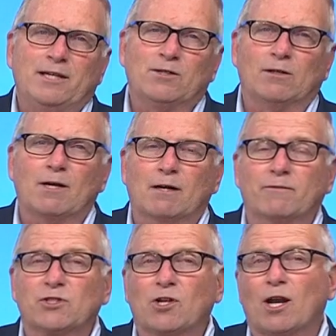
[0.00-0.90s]
You know, a lot
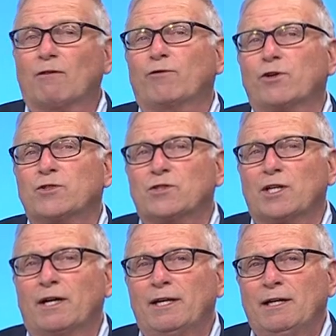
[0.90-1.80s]
of us got our first
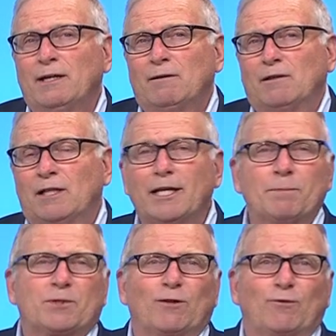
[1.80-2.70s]
uh,
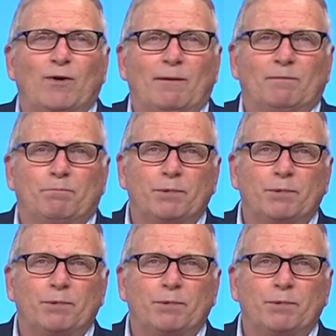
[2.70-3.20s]
glimpse of uh,